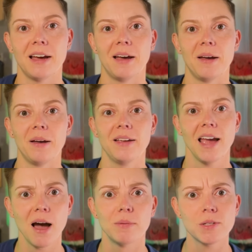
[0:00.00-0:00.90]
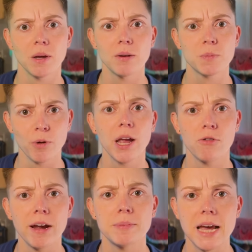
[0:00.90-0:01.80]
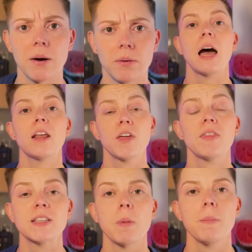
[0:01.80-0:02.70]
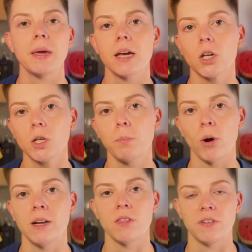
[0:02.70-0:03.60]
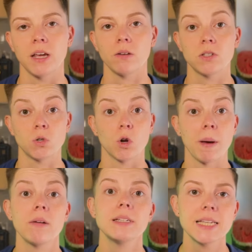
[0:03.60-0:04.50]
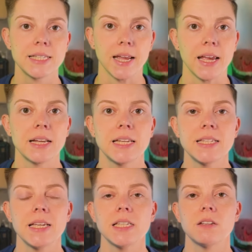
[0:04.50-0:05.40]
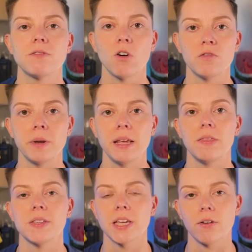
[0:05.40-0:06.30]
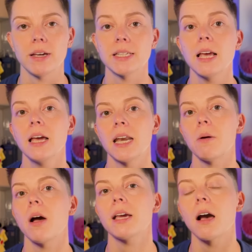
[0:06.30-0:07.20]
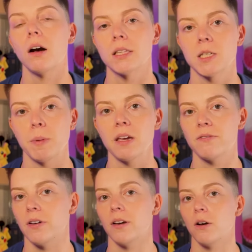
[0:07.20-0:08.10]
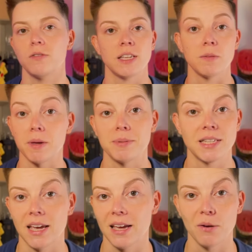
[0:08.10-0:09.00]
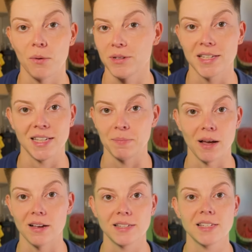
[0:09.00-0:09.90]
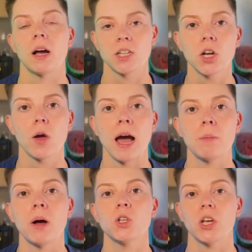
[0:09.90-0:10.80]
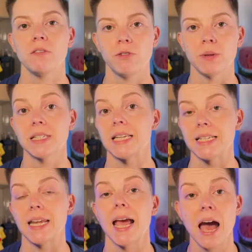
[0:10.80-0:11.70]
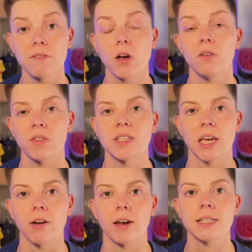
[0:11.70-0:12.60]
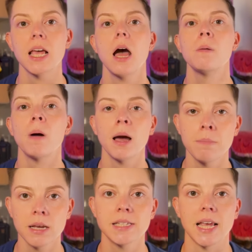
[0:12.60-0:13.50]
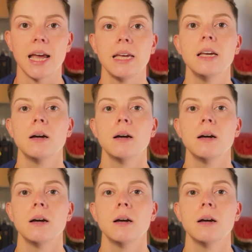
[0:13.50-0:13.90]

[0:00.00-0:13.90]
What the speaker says: I was pretty creeped out. And I think this might be a good point in the video to talk about Disney and Disney's involvement in the series. Now, I can't speak for obviously the BBC or Disney Plus. I don't know how much influence Disney have over the series, but I must say